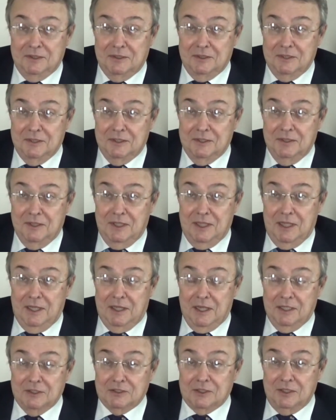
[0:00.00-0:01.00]
and uh,
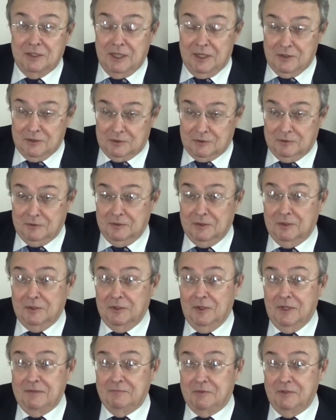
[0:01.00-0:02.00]
and that's another
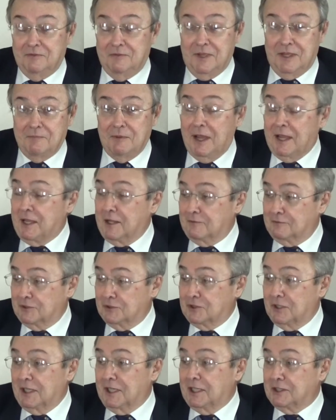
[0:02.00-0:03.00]
claim to fame. I have
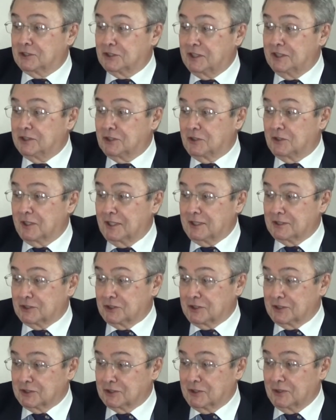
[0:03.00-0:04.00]
had season
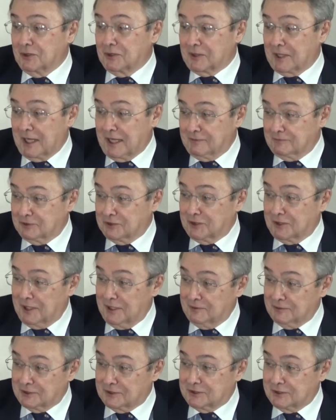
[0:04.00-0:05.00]
tickets to a Steeler games, so
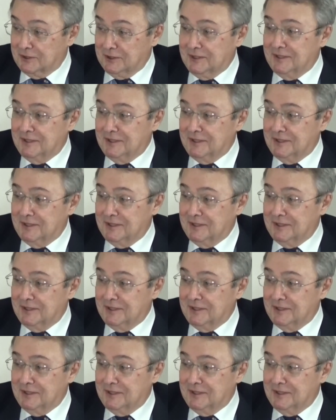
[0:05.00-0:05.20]
that was